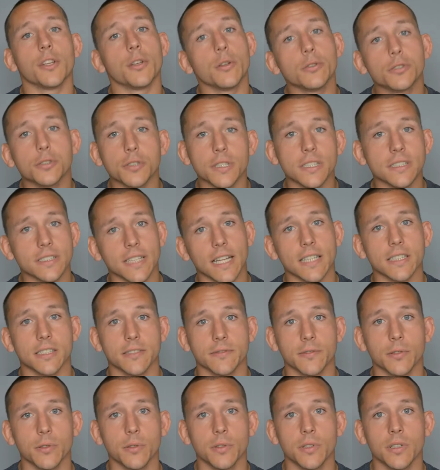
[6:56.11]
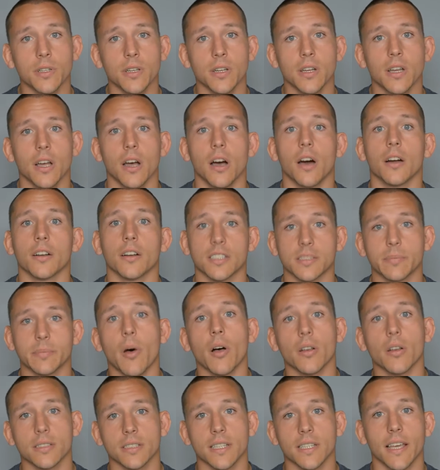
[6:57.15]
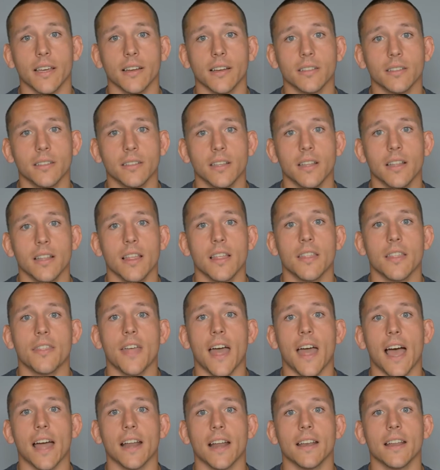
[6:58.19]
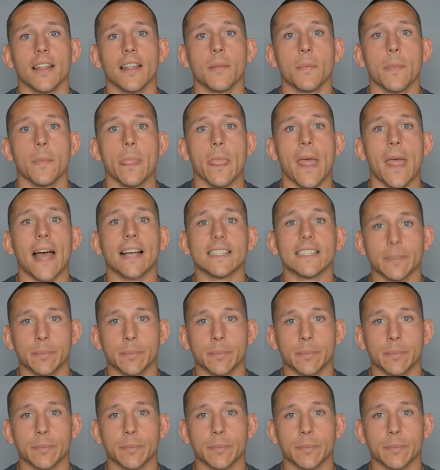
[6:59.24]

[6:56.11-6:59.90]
nutrient-dense food on a small scale that has a